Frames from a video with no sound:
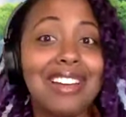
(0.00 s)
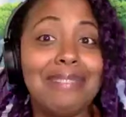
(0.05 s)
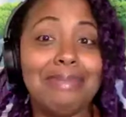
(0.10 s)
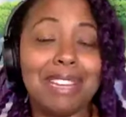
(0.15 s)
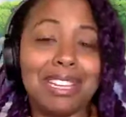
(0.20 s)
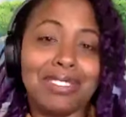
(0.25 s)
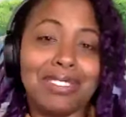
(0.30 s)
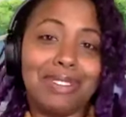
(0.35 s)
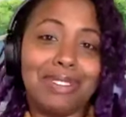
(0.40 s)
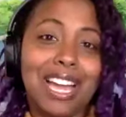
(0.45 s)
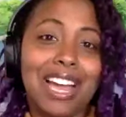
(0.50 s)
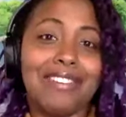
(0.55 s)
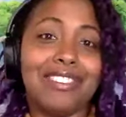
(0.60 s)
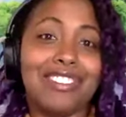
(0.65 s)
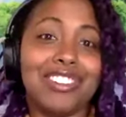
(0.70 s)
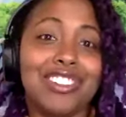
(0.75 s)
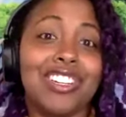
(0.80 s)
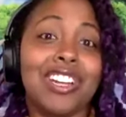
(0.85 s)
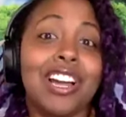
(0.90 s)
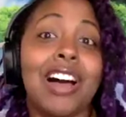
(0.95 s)
because we have
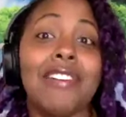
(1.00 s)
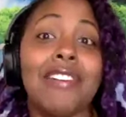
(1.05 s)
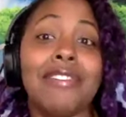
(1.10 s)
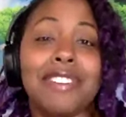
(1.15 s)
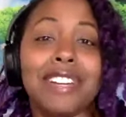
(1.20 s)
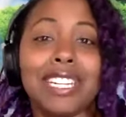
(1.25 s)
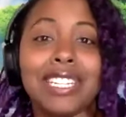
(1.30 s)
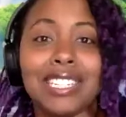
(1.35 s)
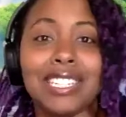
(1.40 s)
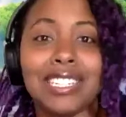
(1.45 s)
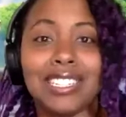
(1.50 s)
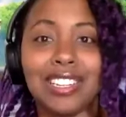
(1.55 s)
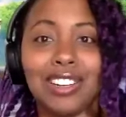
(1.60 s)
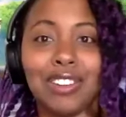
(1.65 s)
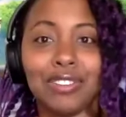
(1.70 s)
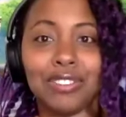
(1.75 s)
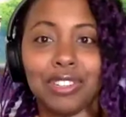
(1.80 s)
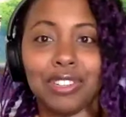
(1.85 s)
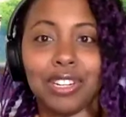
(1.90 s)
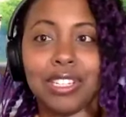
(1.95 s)
the confidence and
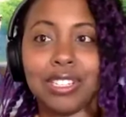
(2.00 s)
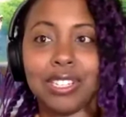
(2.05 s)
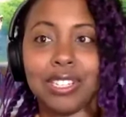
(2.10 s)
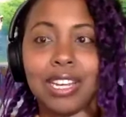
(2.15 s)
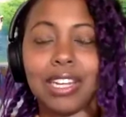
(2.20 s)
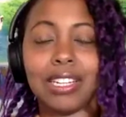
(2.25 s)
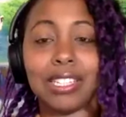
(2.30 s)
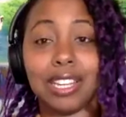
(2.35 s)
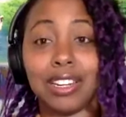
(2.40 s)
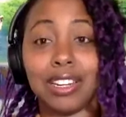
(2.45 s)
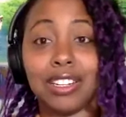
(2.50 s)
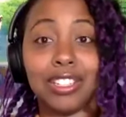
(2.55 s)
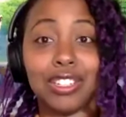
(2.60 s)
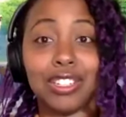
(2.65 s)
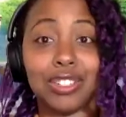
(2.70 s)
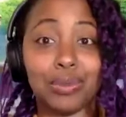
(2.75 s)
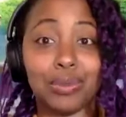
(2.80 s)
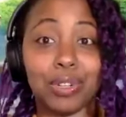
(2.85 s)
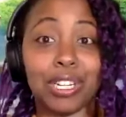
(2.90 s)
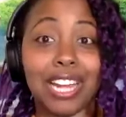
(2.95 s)
self trust that it's going to
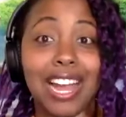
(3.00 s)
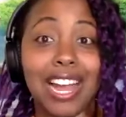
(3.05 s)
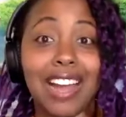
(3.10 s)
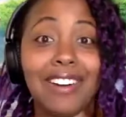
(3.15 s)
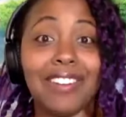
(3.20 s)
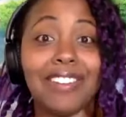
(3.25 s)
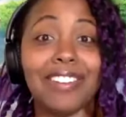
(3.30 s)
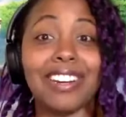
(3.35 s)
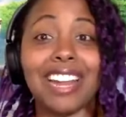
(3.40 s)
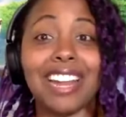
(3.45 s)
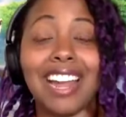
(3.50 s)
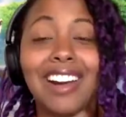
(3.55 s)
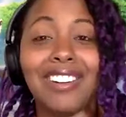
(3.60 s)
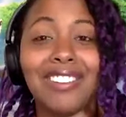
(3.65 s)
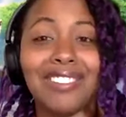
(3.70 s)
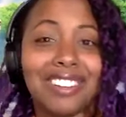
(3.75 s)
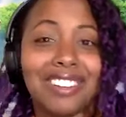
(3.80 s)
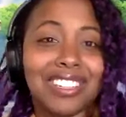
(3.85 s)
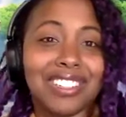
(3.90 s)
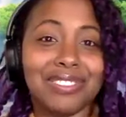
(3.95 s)
just work out
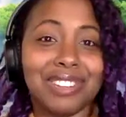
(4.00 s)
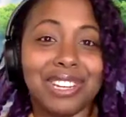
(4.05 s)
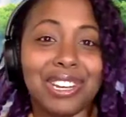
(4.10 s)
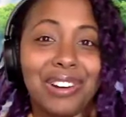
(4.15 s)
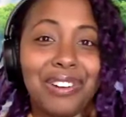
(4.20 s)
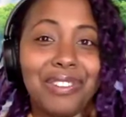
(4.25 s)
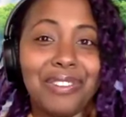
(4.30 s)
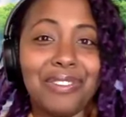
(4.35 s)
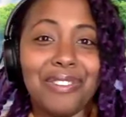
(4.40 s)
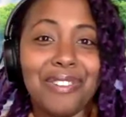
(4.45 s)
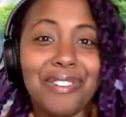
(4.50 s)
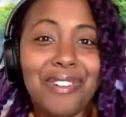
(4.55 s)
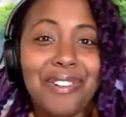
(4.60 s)
now because we know